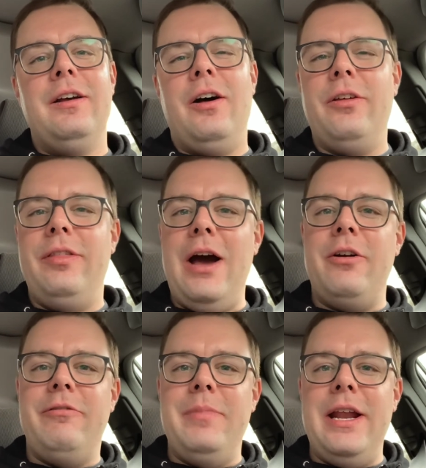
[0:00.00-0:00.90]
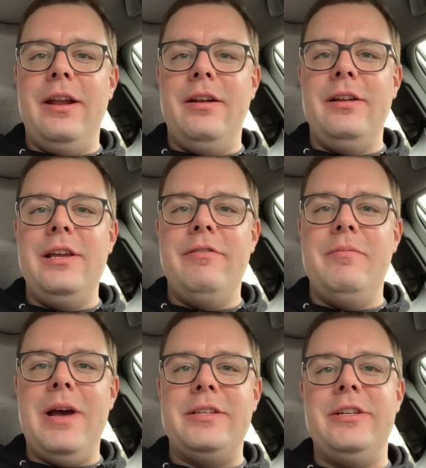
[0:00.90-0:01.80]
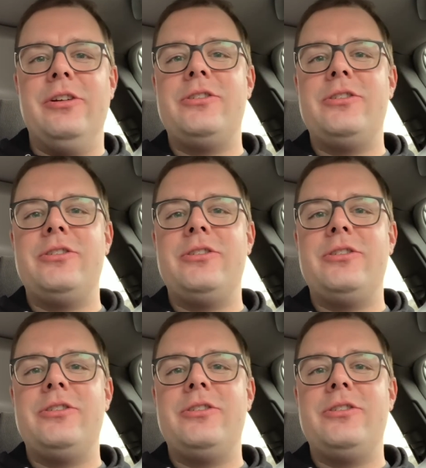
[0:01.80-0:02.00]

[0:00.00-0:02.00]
although that would have made it even messier.